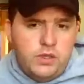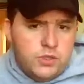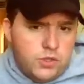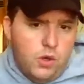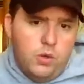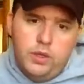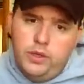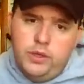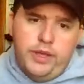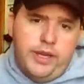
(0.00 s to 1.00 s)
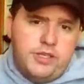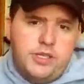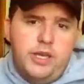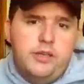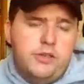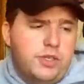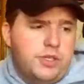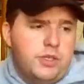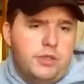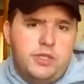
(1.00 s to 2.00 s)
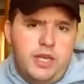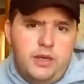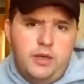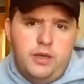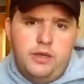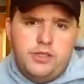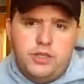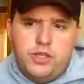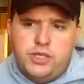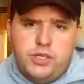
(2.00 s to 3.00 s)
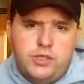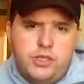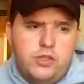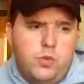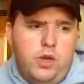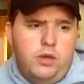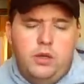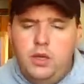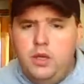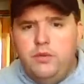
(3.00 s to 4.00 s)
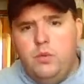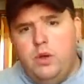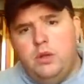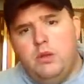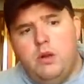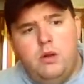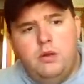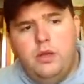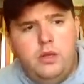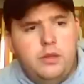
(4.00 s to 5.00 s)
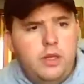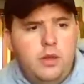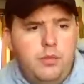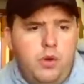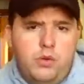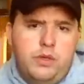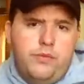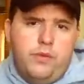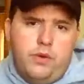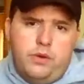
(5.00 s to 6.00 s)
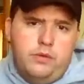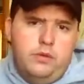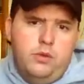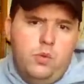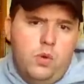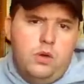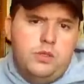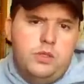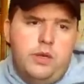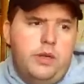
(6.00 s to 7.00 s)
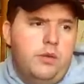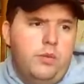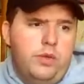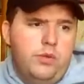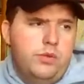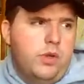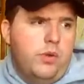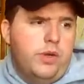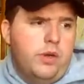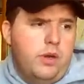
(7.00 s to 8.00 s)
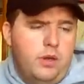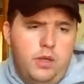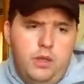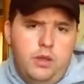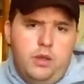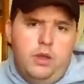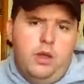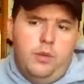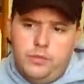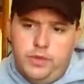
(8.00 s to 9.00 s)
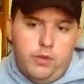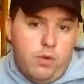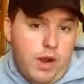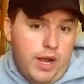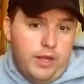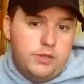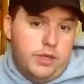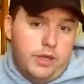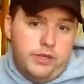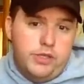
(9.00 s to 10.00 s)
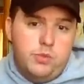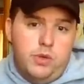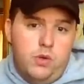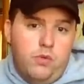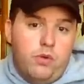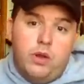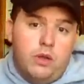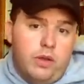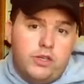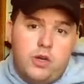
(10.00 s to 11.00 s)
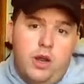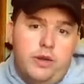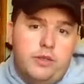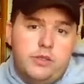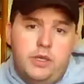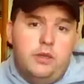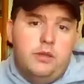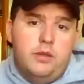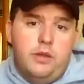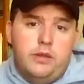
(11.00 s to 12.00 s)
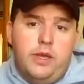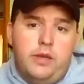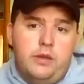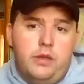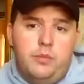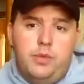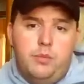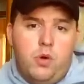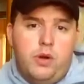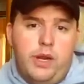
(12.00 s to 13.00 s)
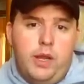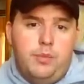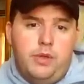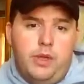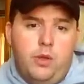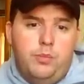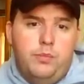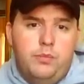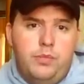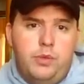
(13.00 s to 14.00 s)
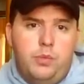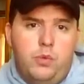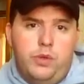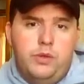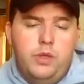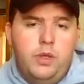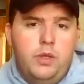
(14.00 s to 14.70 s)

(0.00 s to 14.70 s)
So, like I said, just send in any suggestions that you want. If you want to learn anything about different lures that we use out here, like rods, like I just went over, electronics, anything like that, I'd be more than happy to help people with.